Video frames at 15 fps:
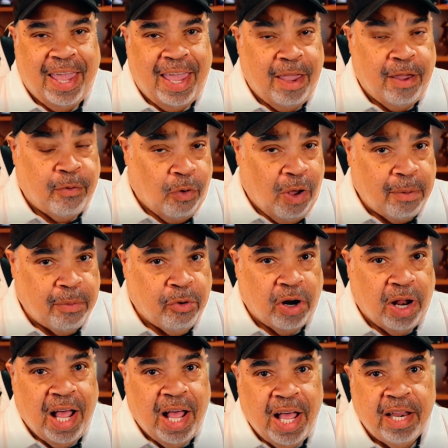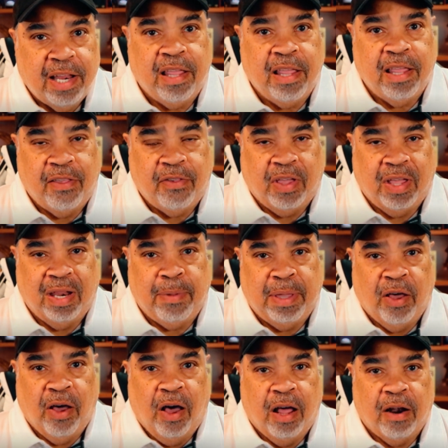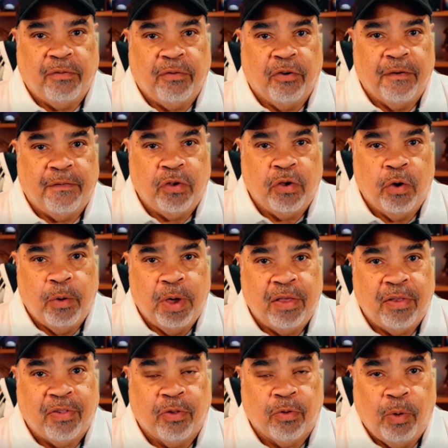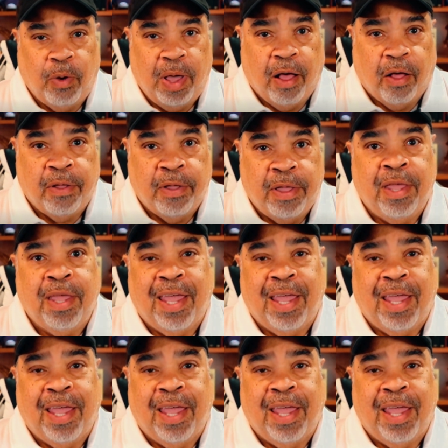and Robert Hunt is going to be gone for a few weeks as well.